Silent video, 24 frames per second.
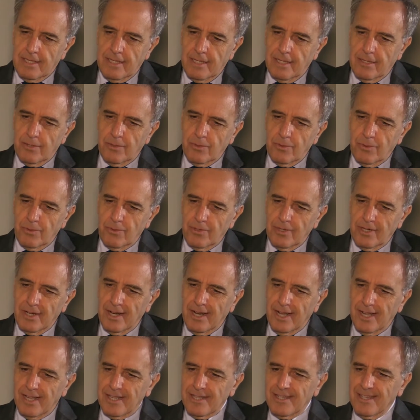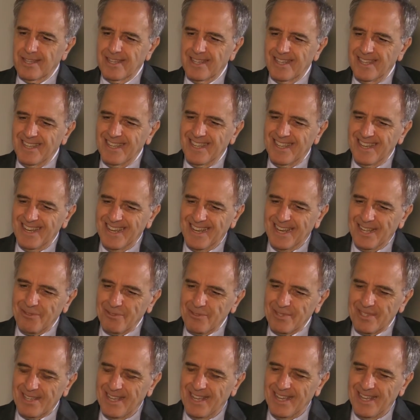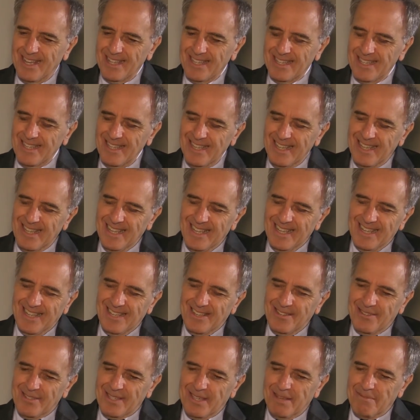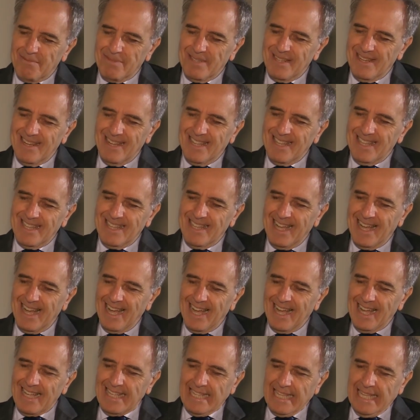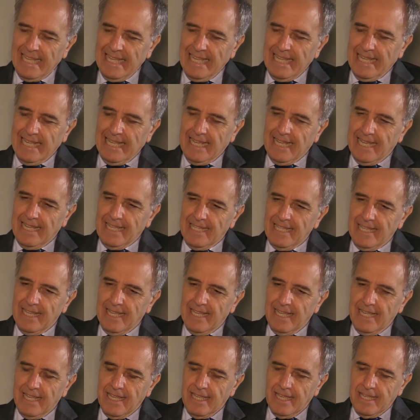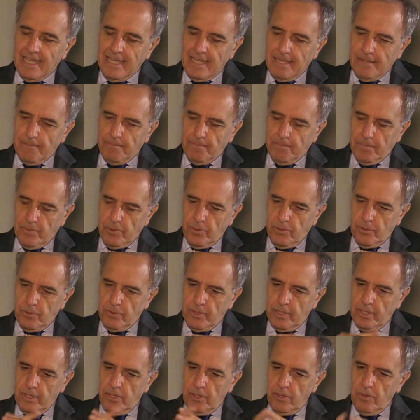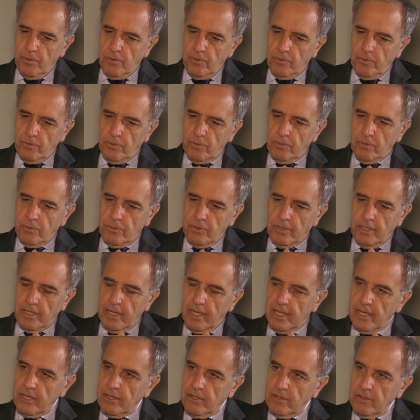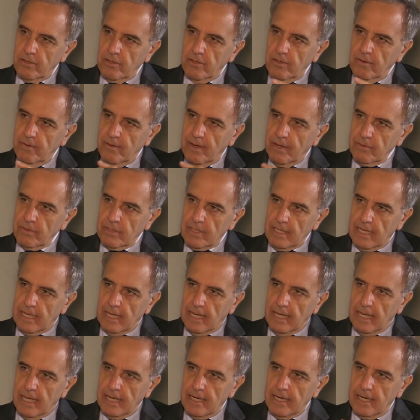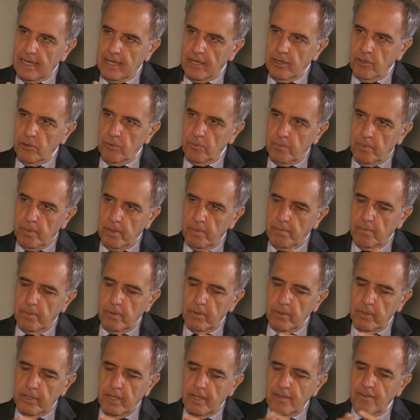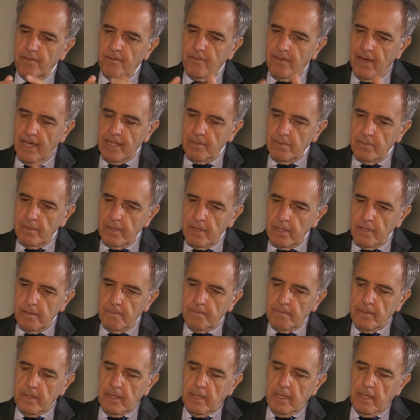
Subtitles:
say to relaunch Lausanne or something like that, and they chose a new direction of Lausanne and new people, they invite me